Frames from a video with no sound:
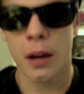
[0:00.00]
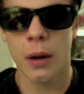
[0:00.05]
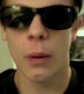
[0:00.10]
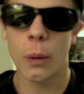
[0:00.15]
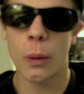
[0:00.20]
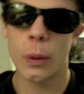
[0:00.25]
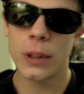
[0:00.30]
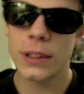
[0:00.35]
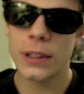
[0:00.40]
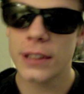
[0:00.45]

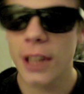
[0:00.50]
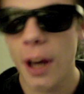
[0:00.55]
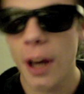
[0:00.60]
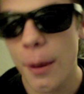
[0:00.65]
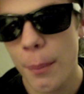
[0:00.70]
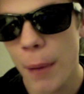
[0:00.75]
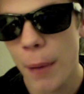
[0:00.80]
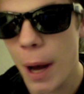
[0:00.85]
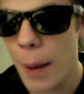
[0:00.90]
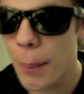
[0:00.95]
What's
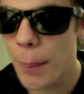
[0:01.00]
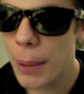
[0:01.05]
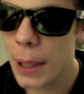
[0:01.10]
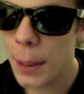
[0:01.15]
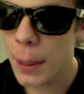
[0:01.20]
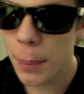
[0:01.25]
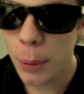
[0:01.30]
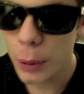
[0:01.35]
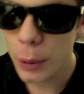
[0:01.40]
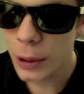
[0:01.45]
up, my
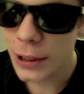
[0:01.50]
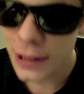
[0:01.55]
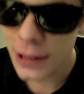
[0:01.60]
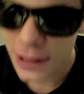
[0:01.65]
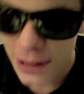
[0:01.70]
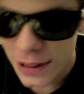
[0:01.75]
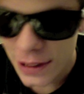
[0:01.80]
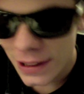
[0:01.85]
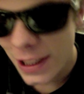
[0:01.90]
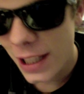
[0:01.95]
people? This
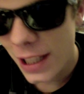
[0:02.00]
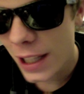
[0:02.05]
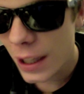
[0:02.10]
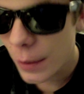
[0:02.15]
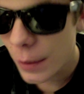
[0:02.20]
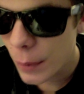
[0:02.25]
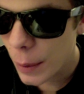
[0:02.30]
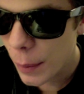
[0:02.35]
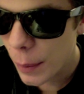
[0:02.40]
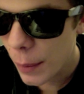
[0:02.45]
is the
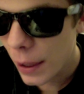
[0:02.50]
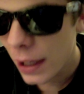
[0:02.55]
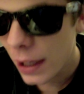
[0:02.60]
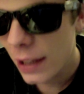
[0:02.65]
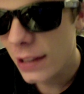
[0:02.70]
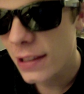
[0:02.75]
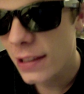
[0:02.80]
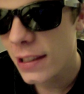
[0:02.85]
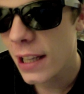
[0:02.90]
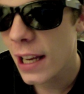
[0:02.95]

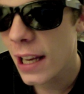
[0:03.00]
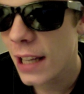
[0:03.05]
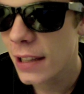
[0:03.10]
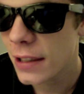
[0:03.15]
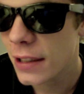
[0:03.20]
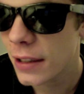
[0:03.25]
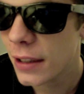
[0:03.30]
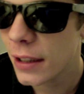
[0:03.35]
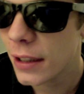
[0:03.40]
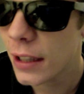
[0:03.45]
MMA
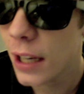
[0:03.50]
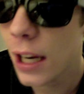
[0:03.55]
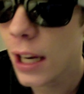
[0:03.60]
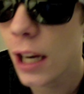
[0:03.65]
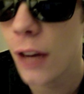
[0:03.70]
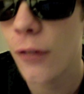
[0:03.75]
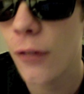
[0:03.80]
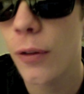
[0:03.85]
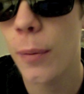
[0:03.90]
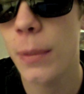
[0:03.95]
Assassin
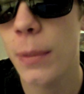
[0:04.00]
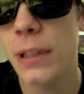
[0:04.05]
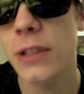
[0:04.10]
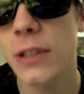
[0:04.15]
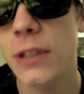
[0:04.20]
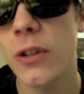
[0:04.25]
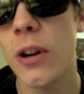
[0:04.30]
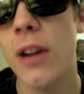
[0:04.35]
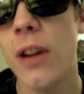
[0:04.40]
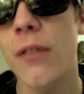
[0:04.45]
here from my
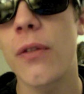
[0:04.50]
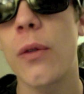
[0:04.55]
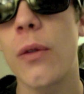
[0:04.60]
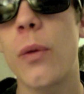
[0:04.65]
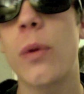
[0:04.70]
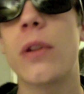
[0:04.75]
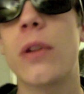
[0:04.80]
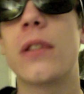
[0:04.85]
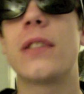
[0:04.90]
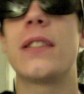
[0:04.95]

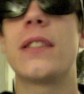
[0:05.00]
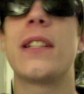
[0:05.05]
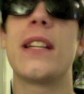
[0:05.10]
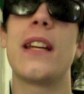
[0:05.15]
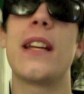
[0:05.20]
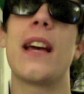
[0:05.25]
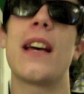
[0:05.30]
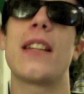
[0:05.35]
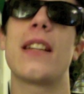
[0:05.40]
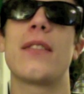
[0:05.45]
Strikeforce
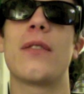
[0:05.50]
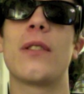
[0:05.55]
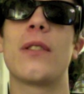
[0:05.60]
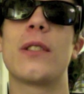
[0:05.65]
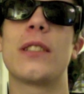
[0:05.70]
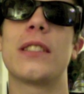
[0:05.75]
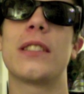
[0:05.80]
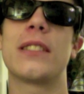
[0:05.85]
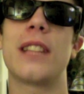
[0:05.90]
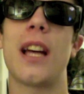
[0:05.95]
Diaz
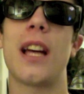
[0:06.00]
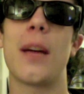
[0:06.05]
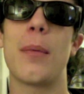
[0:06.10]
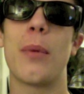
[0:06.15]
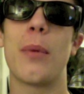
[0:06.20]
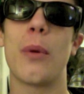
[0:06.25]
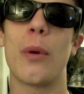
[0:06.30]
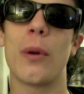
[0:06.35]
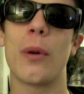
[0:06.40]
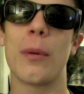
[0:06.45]
versus
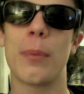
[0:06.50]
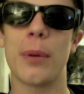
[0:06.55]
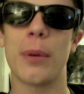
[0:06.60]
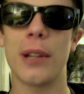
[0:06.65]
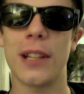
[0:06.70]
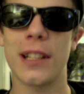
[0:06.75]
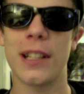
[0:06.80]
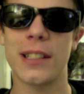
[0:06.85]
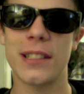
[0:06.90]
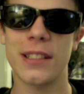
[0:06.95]
Cyborg
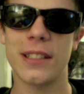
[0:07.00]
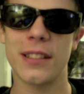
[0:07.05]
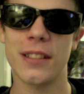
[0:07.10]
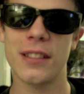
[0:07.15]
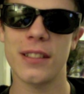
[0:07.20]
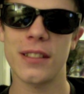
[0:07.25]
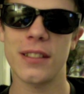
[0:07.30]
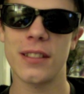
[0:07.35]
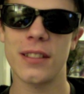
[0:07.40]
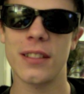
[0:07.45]

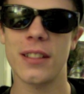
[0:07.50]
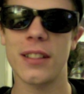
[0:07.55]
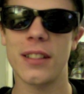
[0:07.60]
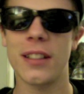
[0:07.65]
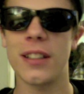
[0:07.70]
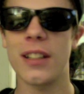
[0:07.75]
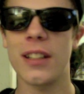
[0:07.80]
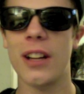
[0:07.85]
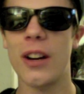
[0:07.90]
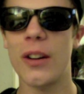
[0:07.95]
predictions.
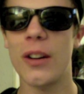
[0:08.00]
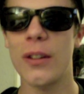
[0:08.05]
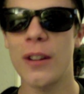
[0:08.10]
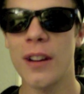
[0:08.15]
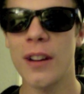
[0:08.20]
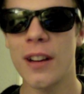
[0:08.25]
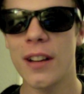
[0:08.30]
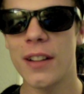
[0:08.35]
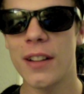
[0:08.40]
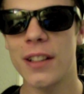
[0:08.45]
You know,
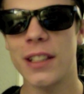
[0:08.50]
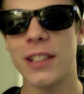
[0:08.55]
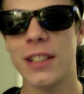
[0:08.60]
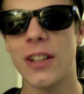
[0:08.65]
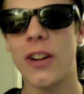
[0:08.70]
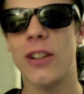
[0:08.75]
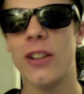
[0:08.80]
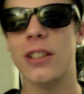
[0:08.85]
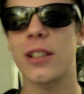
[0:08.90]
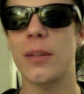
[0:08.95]
this
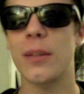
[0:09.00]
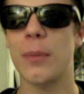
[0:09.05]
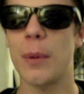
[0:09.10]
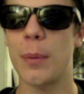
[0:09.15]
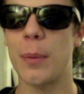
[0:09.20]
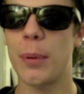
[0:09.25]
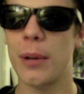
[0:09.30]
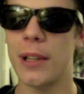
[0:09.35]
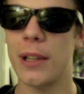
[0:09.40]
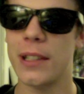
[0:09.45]
card's gonna be
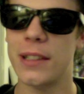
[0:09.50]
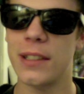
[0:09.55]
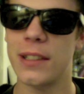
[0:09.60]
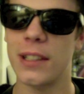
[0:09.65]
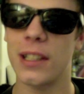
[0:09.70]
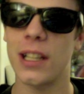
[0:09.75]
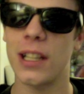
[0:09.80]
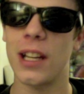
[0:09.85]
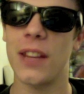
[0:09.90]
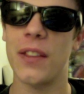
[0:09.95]
pretty
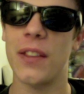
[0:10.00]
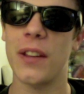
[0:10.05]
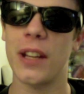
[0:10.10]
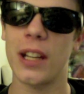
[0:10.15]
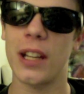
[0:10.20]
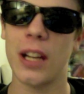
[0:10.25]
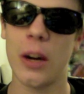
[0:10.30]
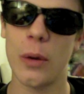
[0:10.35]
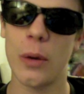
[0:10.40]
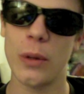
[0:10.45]
sick, I
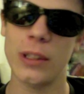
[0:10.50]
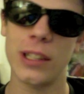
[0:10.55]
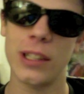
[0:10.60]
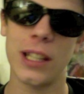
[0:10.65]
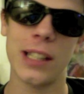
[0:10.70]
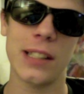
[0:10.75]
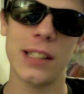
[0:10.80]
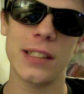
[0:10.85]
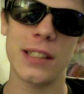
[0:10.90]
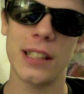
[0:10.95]
think. I always
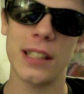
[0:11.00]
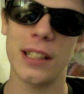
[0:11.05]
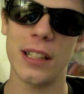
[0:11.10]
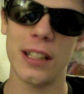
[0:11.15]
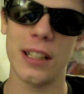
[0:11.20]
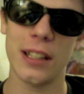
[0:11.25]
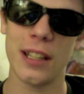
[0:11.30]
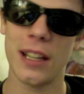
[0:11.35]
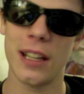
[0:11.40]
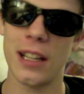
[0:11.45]
like to see
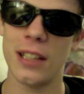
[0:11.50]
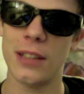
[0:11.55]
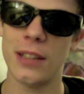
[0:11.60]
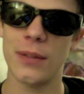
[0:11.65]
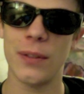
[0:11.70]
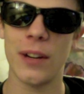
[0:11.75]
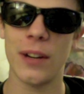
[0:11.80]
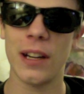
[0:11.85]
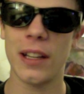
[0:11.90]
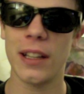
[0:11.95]
Nick Diaz
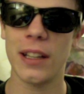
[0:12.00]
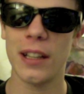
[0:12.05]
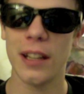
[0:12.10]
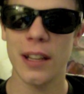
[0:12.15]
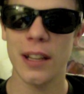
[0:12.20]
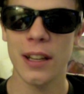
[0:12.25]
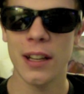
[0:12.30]
fight.